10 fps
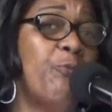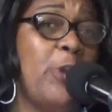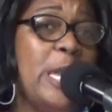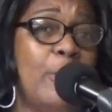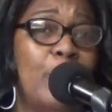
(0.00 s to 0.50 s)

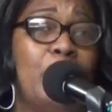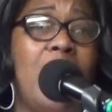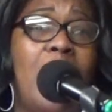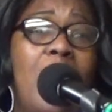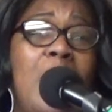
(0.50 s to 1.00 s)
real.
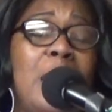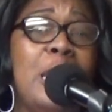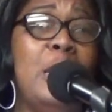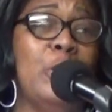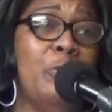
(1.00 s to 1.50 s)

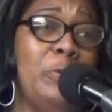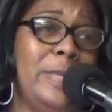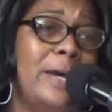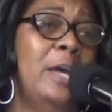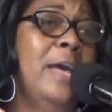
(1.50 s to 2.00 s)

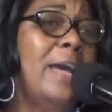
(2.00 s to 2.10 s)
Hallelujah,